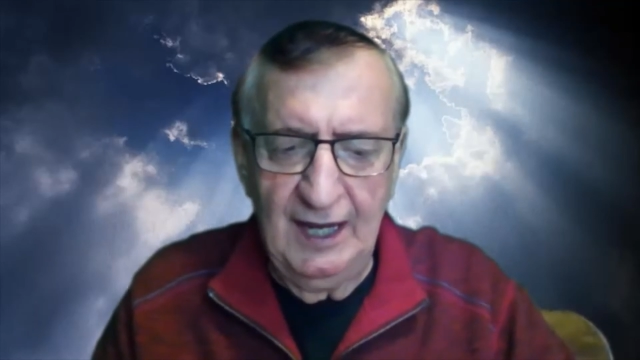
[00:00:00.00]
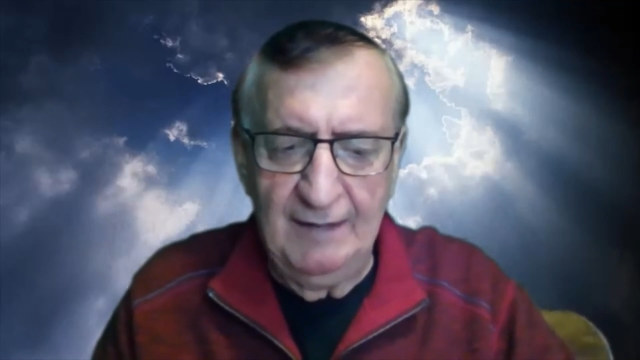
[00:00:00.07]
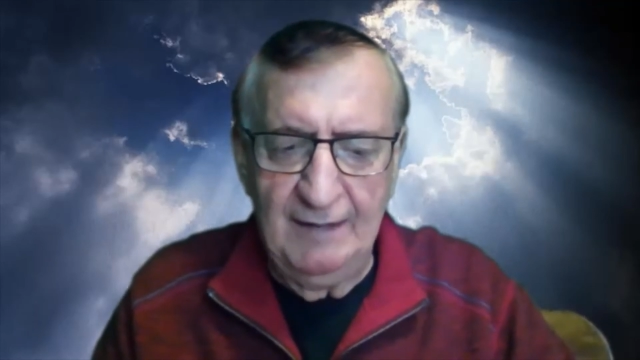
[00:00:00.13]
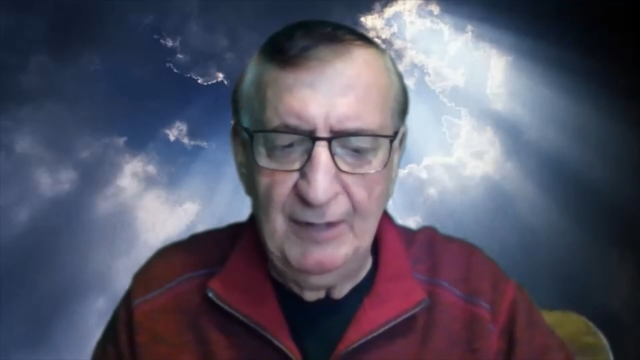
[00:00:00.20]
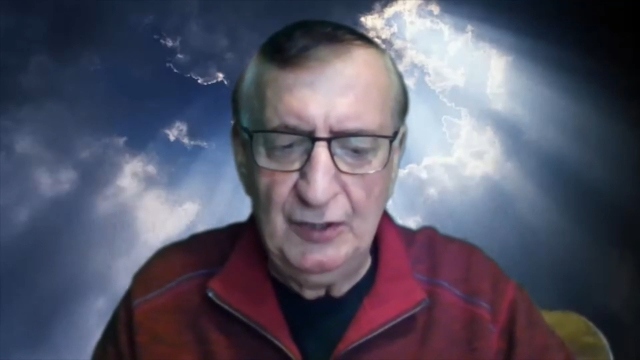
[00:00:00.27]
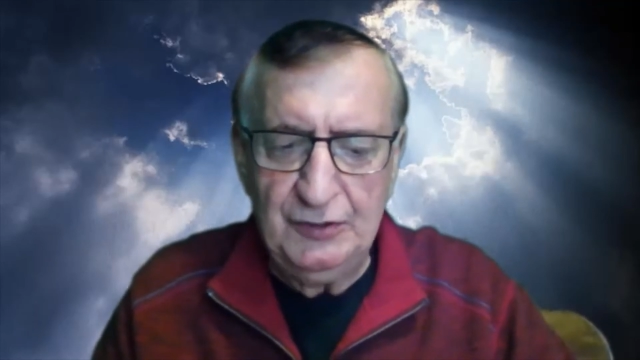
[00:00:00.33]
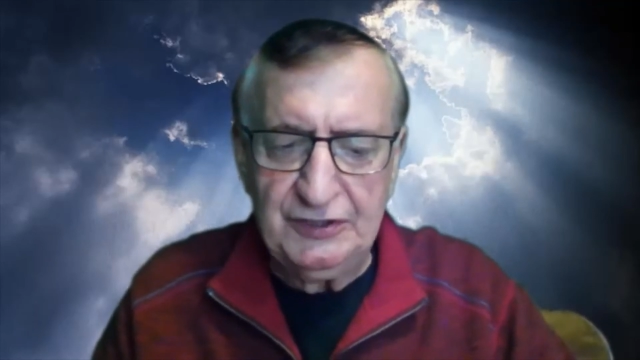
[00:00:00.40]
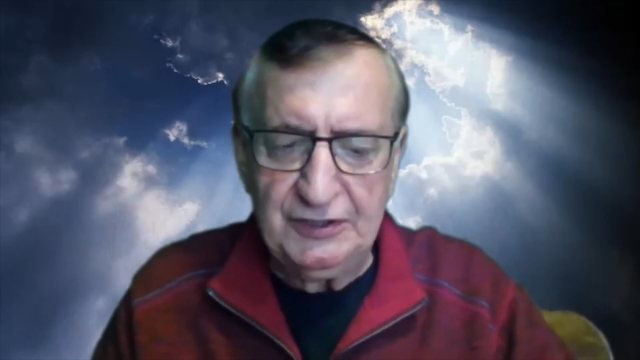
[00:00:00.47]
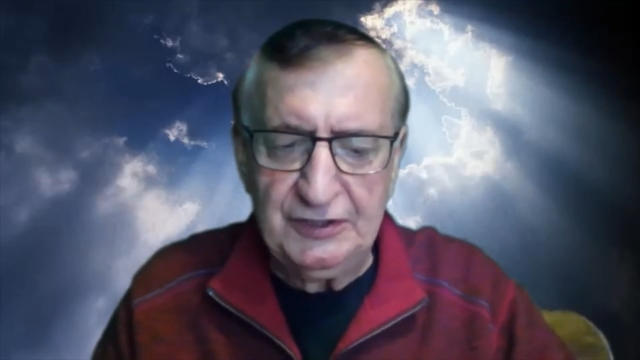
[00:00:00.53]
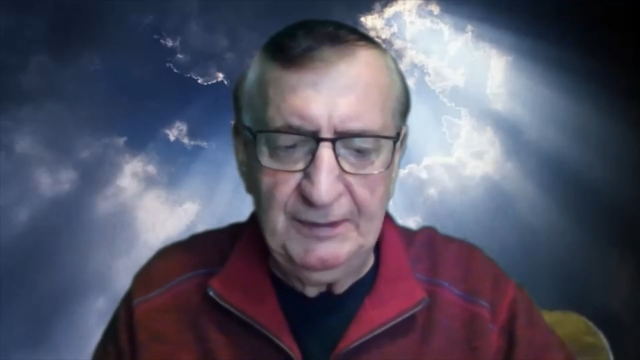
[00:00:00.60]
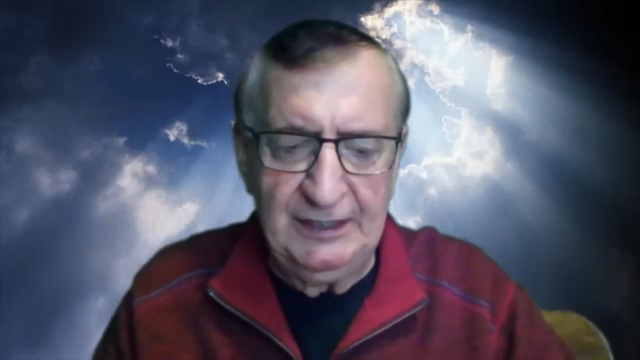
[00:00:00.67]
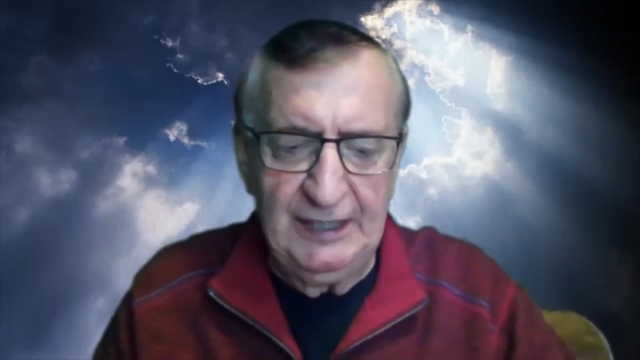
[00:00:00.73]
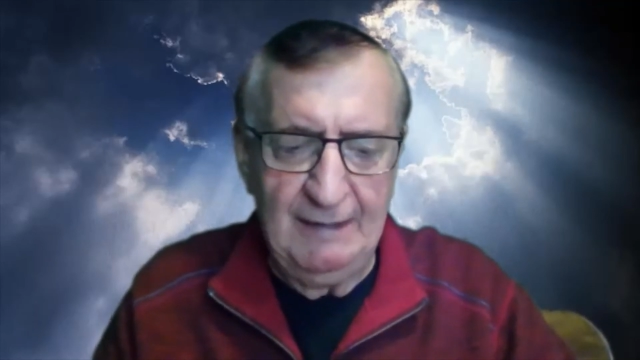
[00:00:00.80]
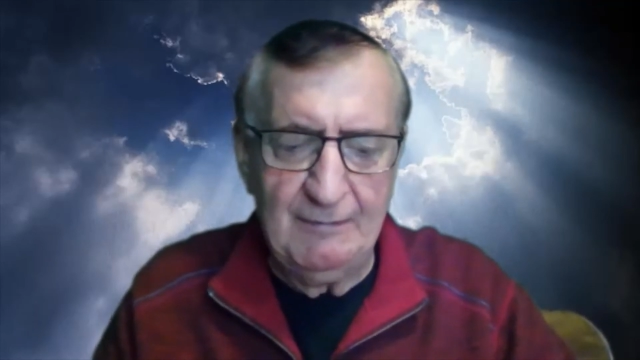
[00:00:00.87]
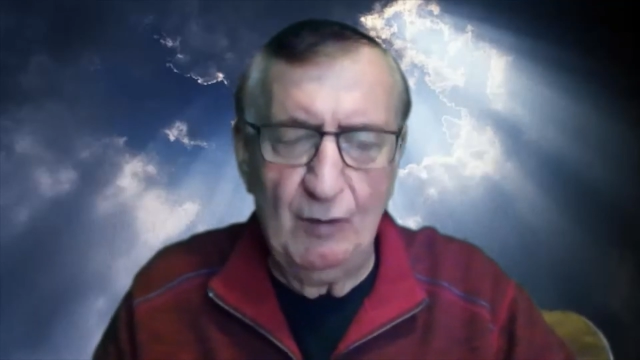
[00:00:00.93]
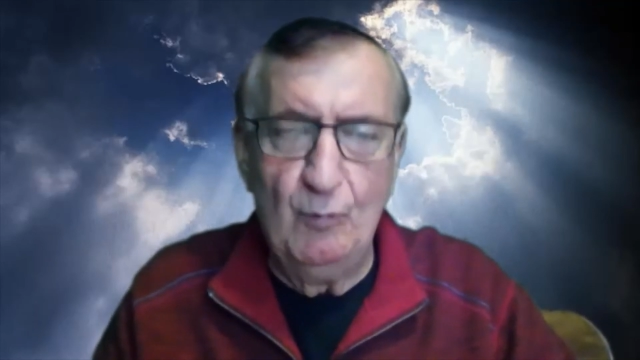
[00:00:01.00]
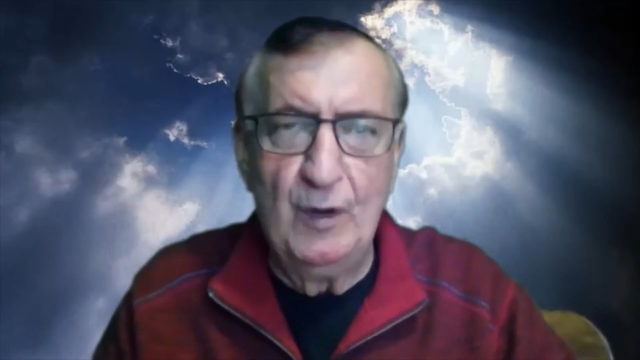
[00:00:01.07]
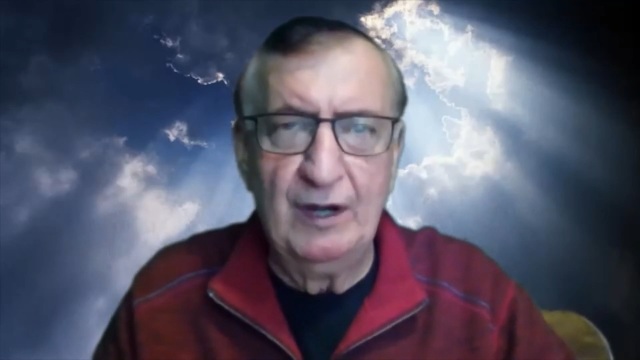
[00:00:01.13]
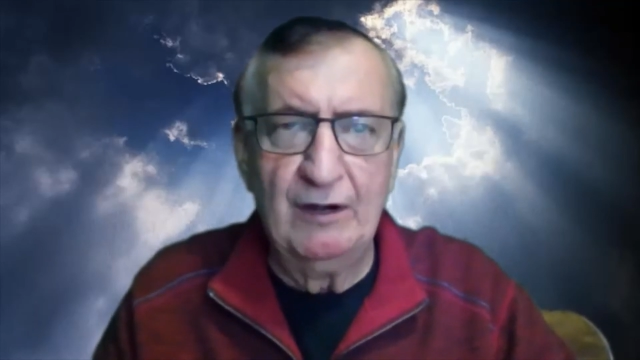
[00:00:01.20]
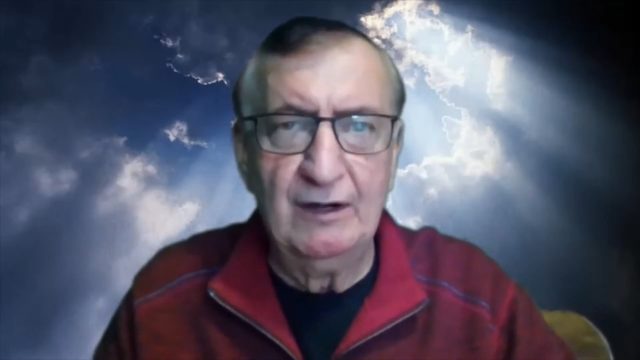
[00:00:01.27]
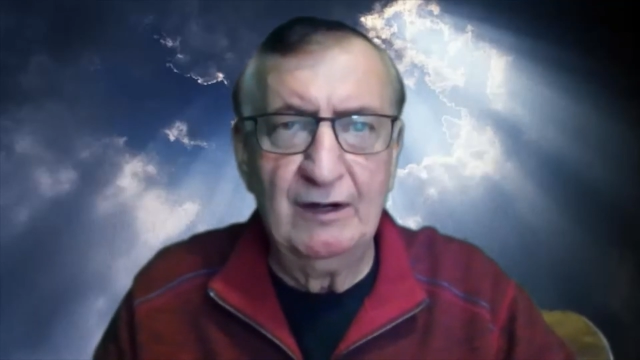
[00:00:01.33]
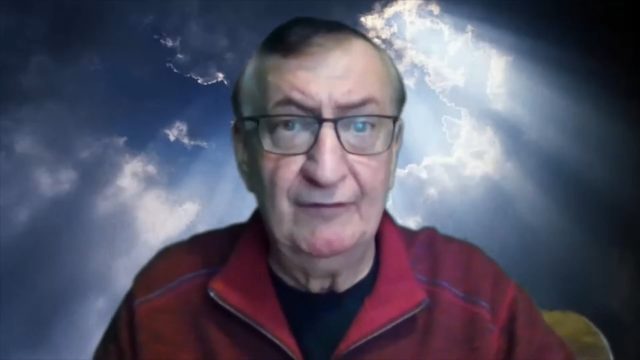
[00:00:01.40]
and Moses became
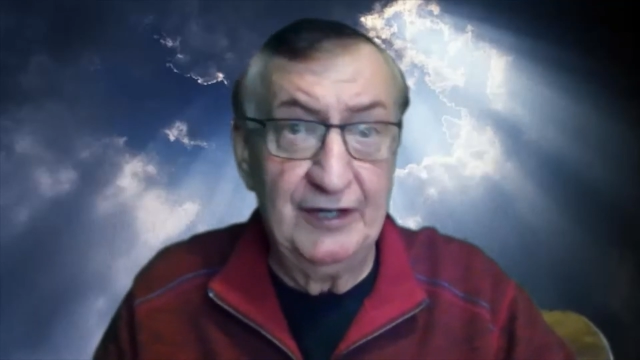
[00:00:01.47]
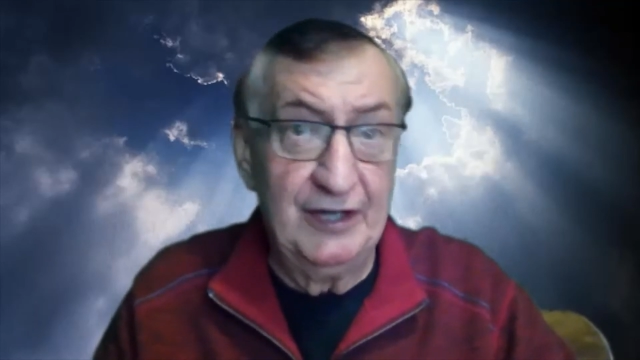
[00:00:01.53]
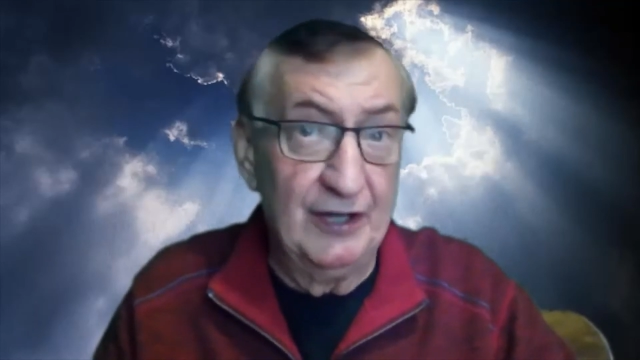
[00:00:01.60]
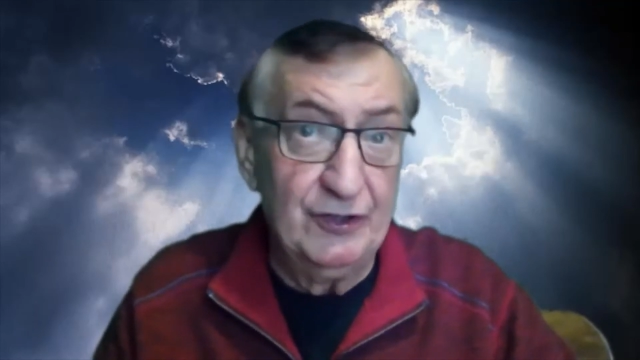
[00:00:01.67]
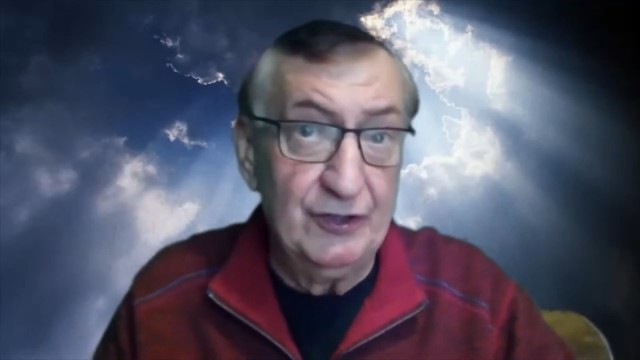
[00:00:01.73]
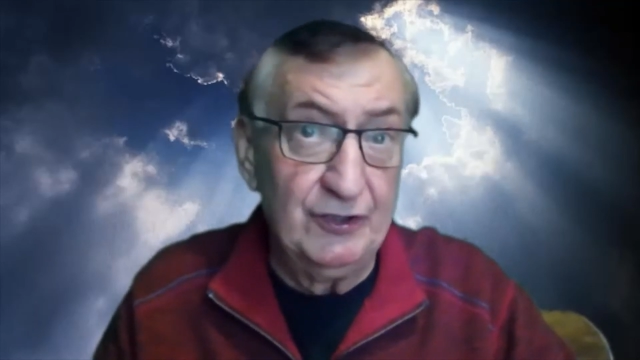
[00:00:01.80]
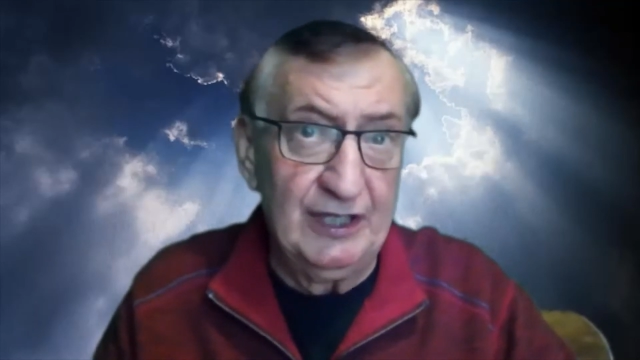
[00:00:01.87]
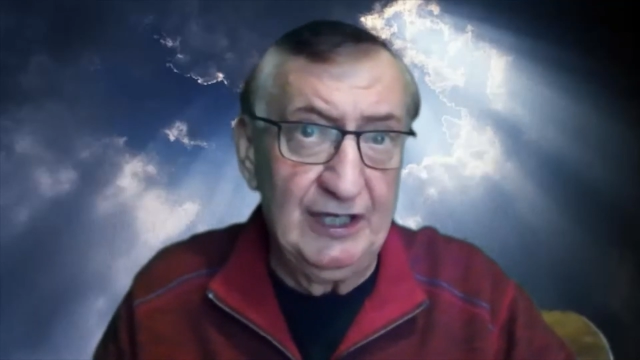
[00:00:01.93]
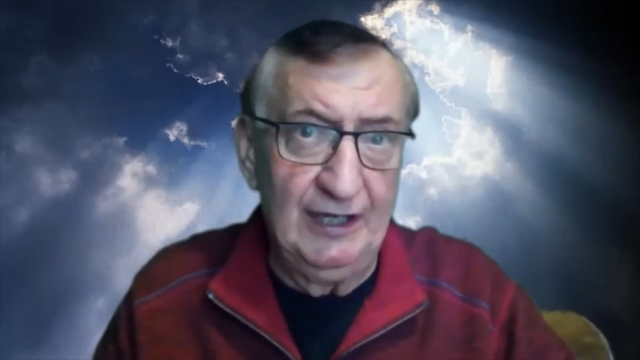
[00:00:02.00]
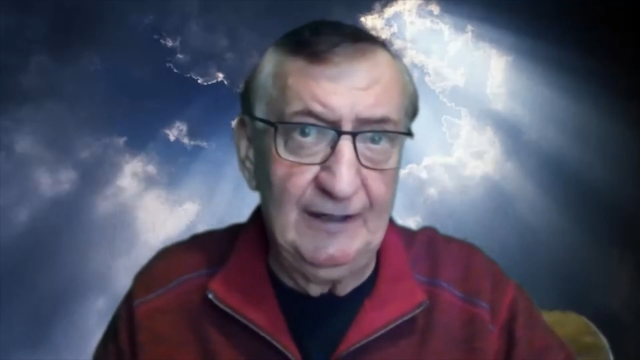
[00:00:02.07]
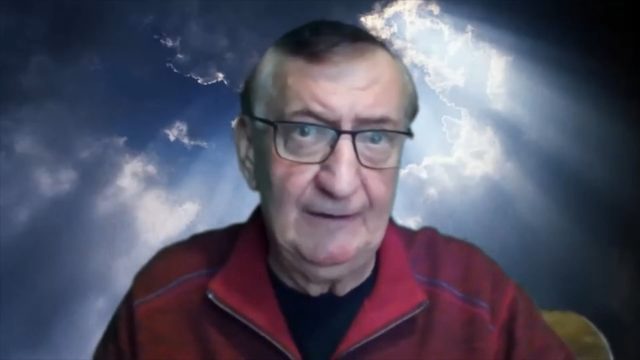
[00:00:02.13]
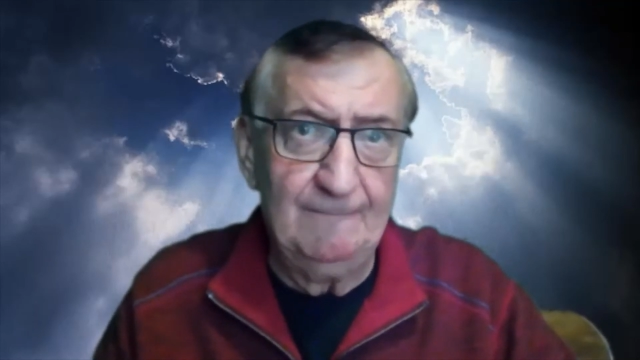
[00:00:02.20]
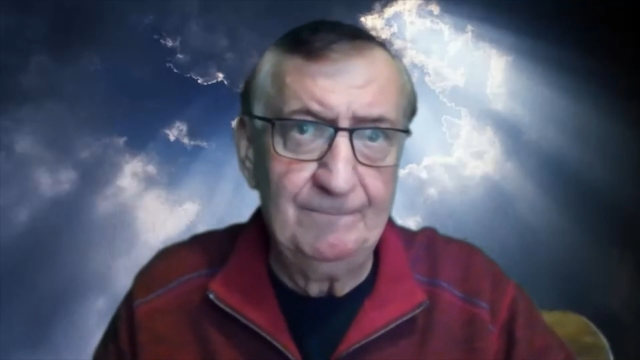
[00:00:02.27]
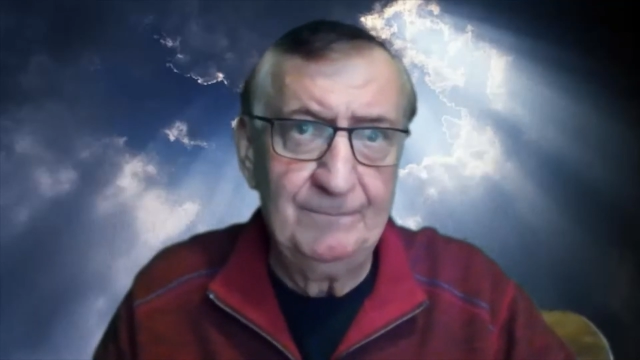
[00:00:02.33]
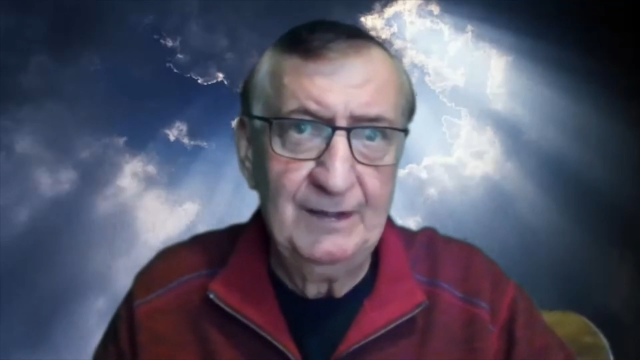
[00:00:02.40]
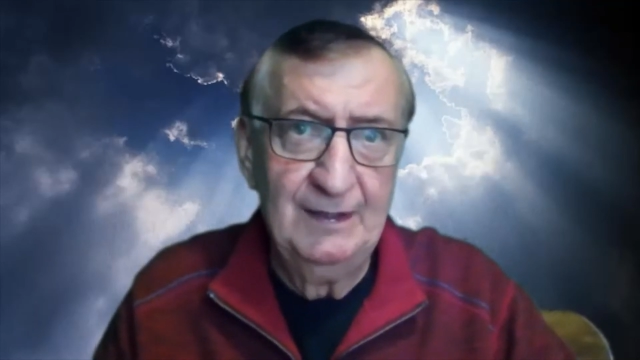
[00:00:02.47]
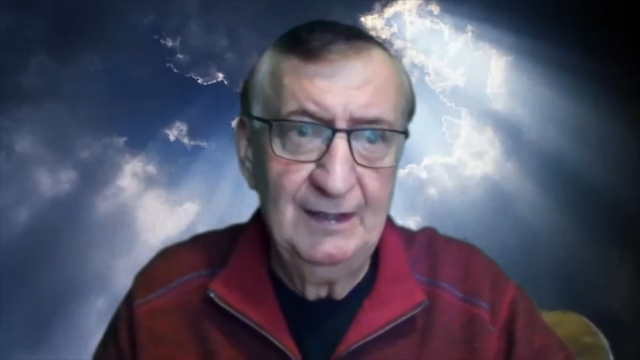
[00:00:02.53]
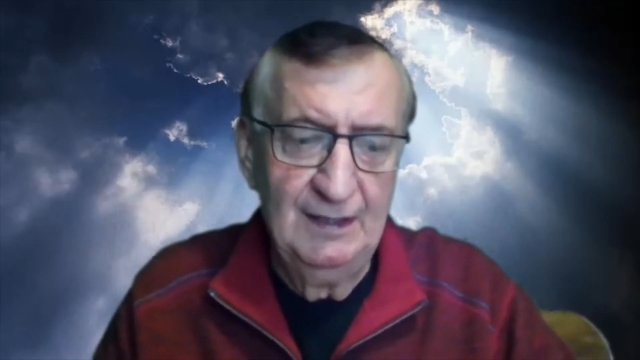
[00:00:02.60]
aware of another king,